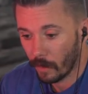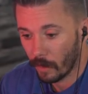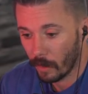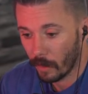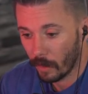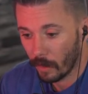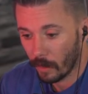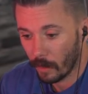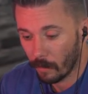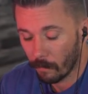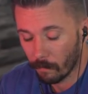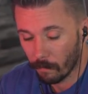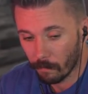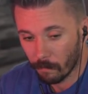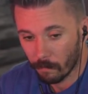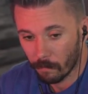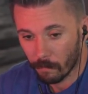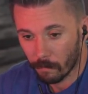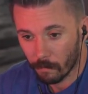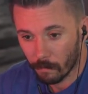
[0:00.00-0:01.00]

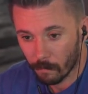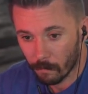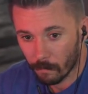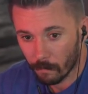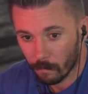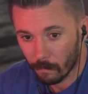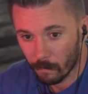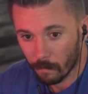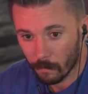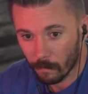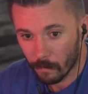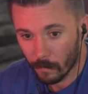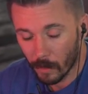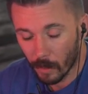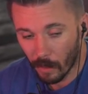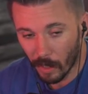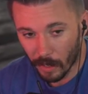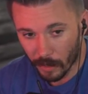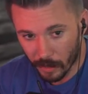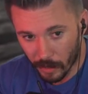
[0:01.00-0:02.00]

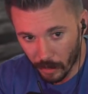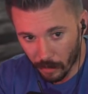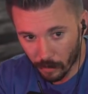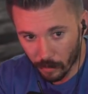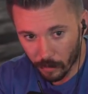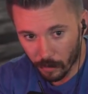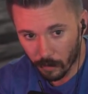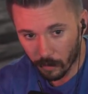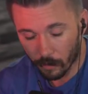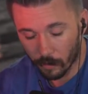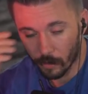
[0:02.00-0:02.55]
Alexander